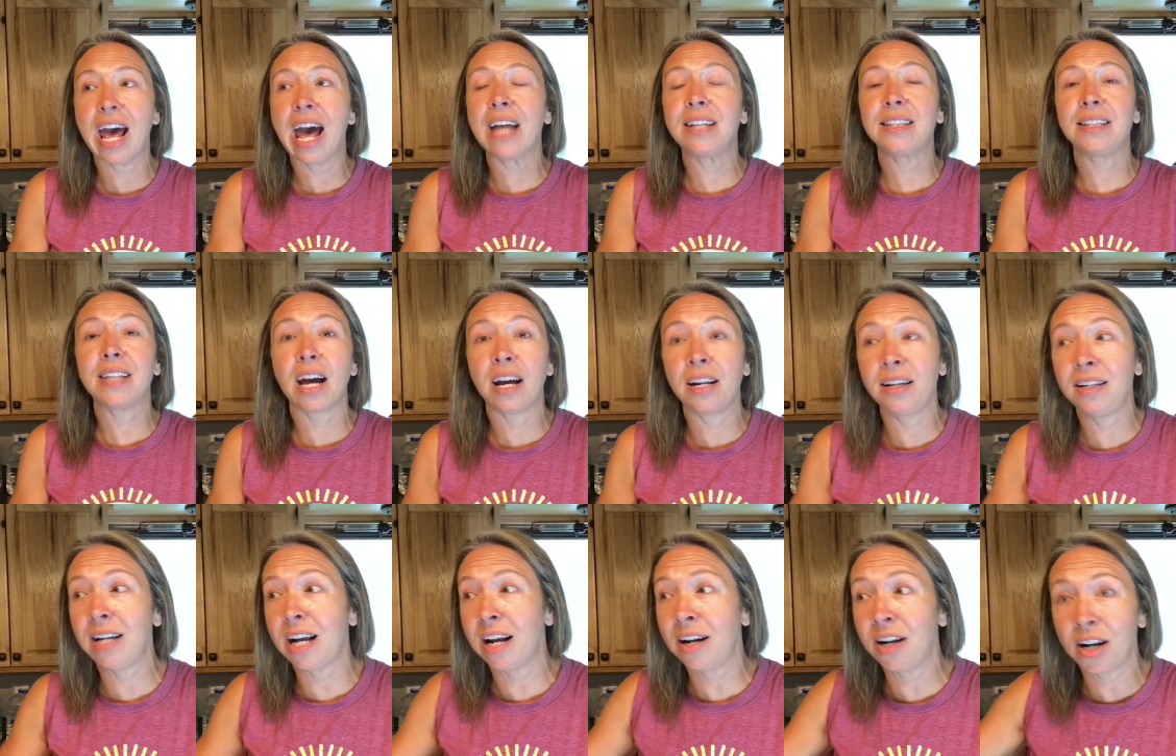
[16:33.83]
At
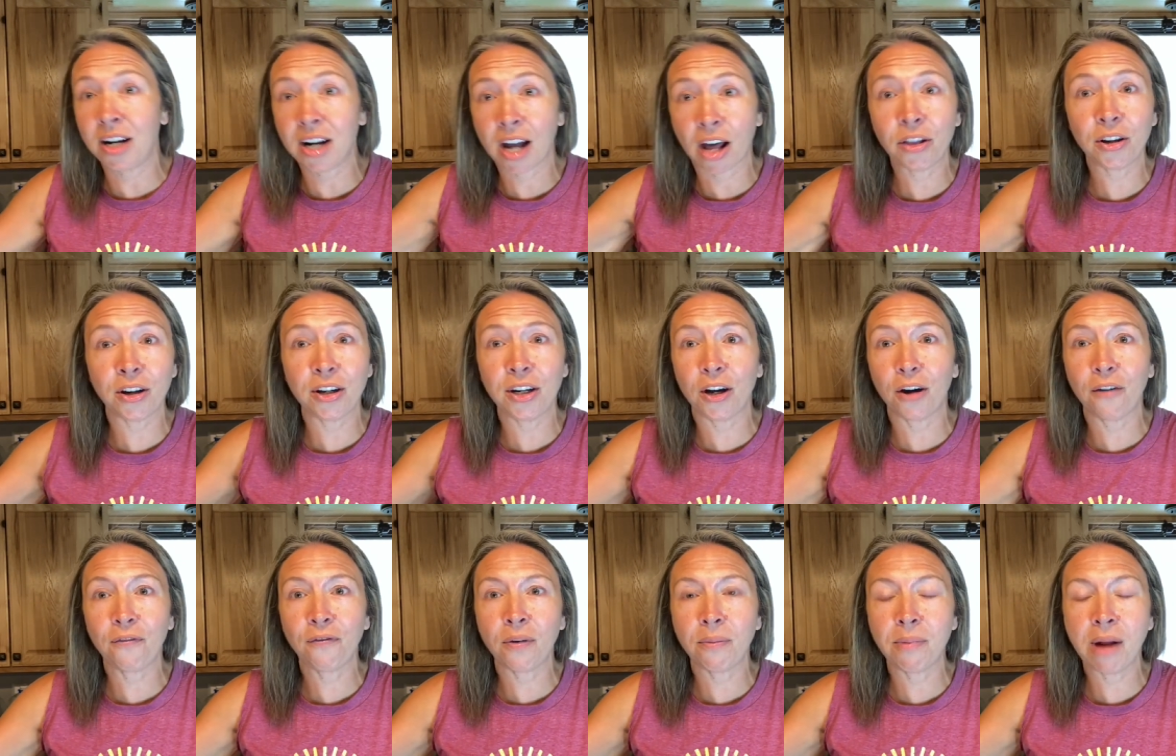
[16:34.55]
and another
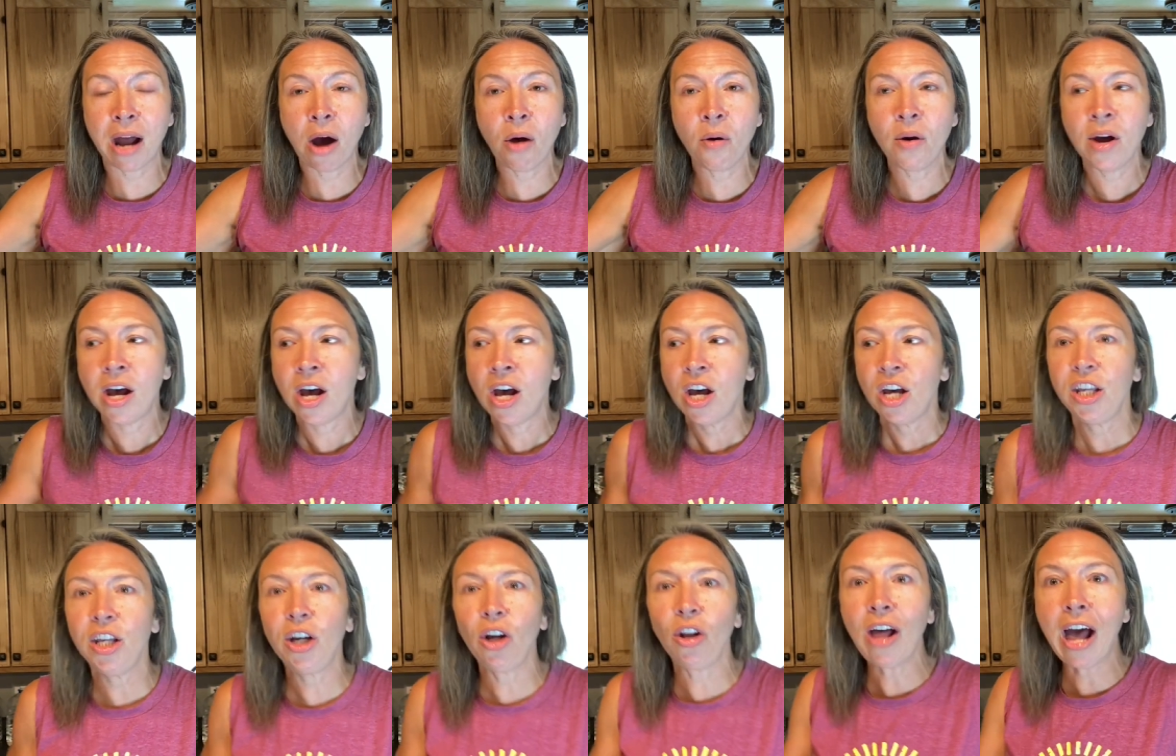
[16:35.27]
year from now,
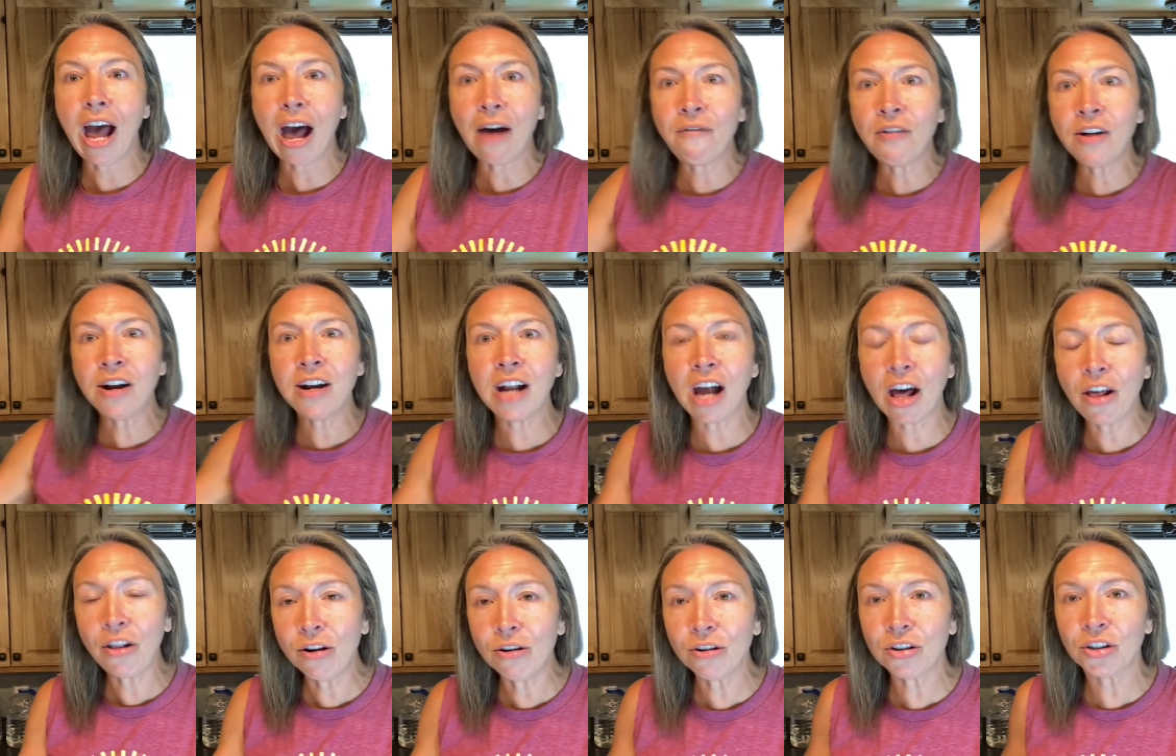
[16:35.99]
you'll have
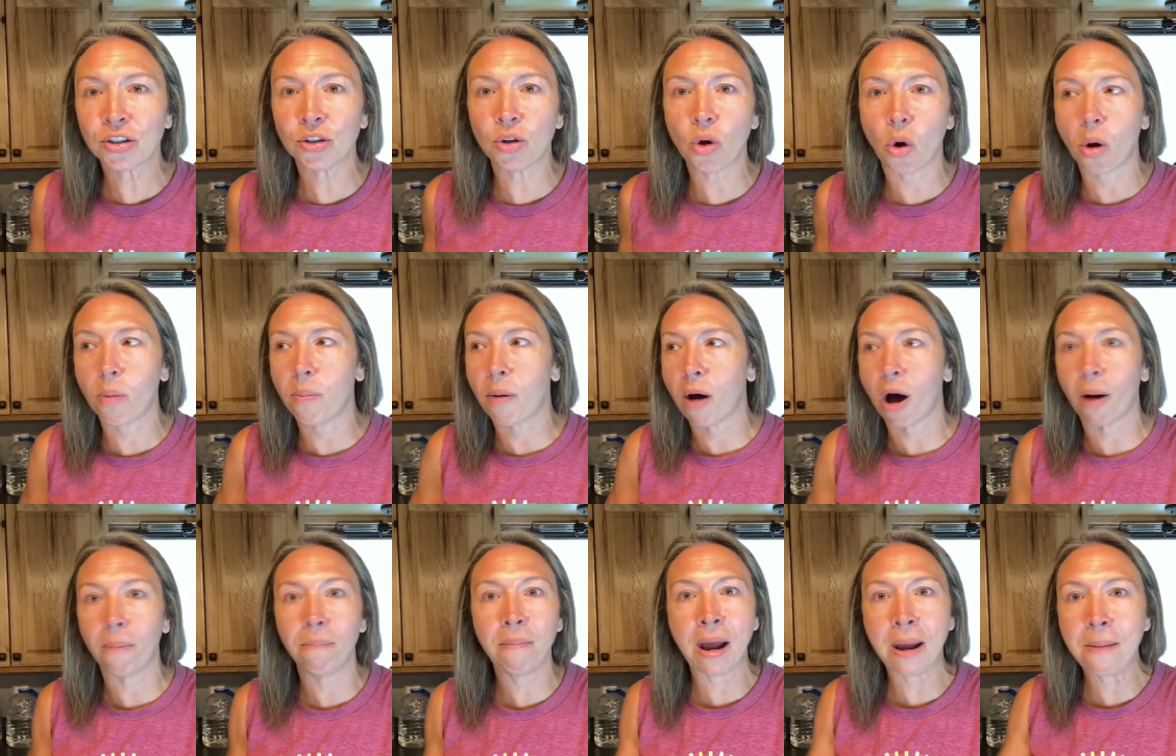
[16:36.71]
another
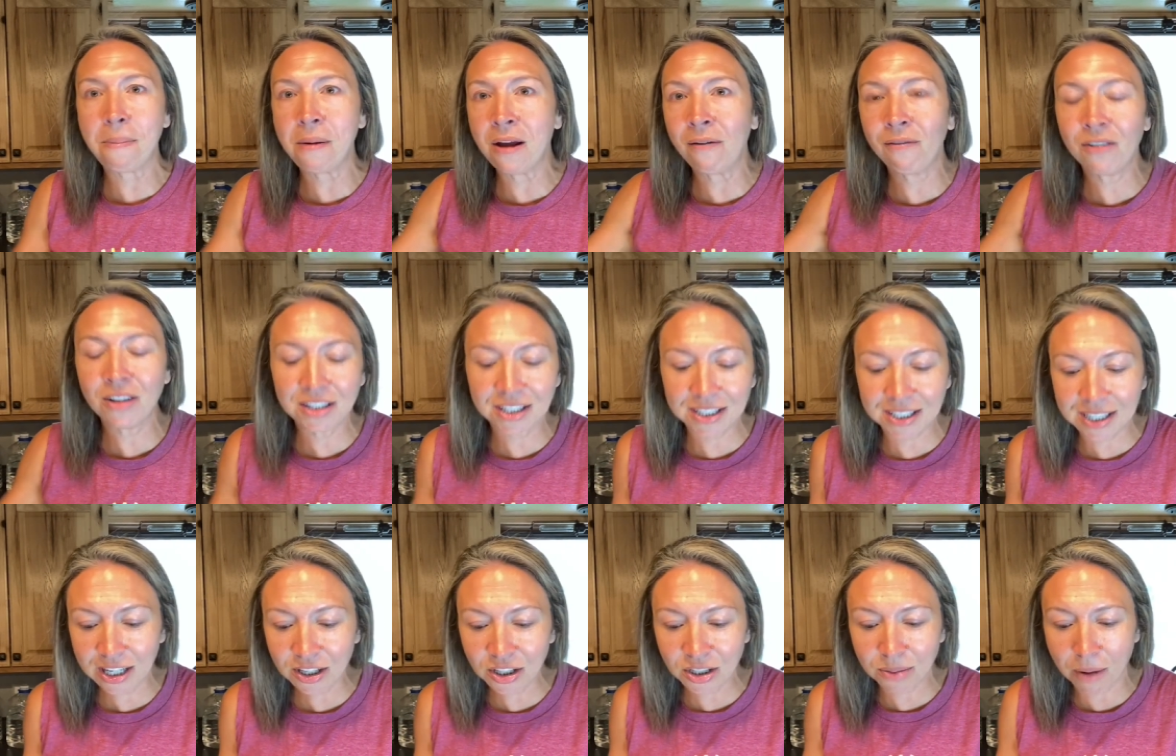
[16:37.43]
snowball. Maybe even
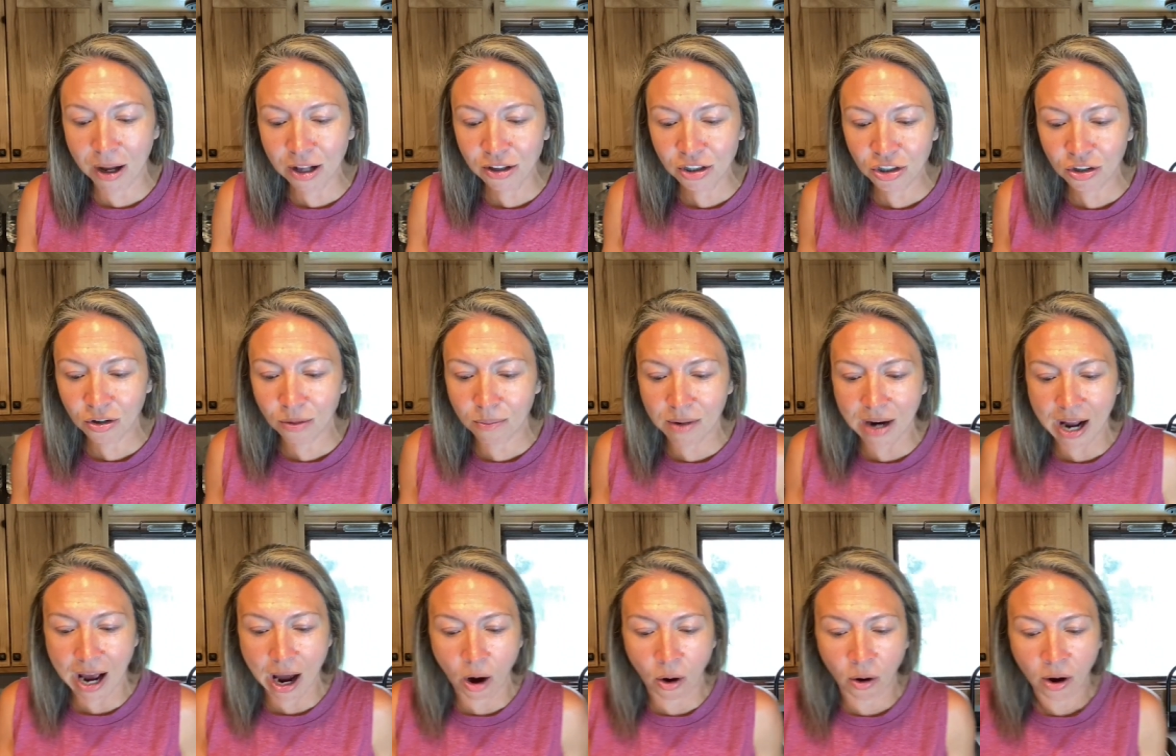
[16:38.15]
six months from
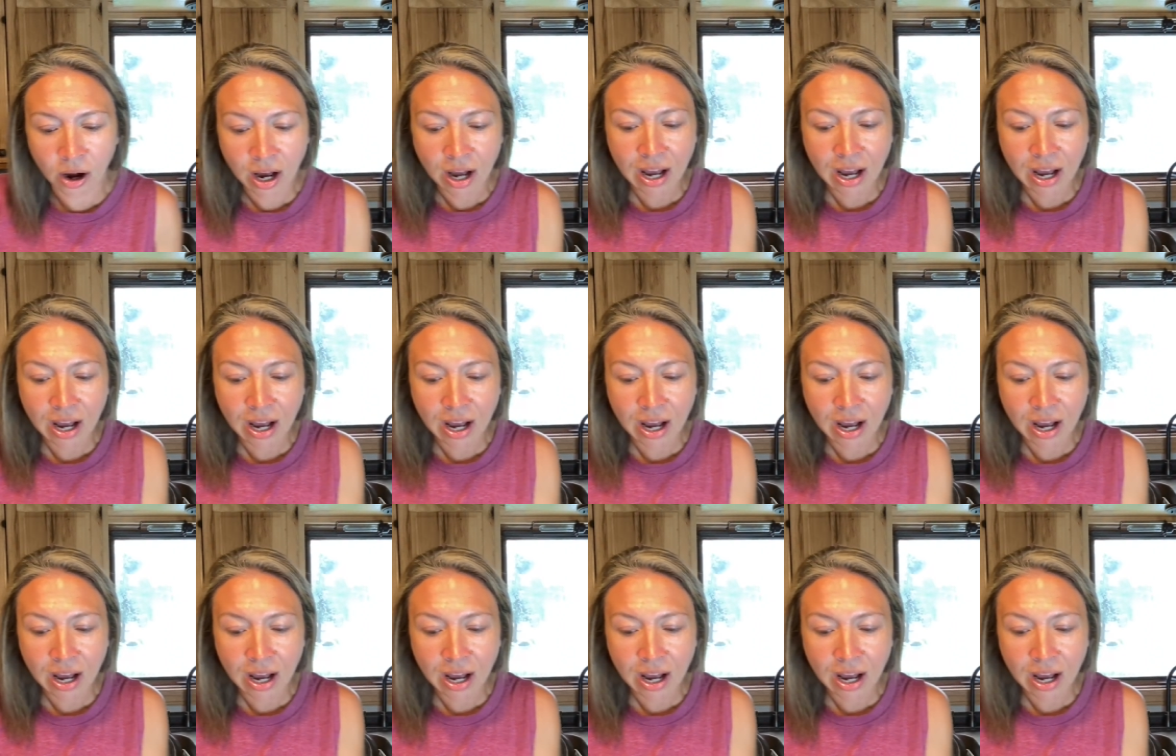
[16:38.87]
now.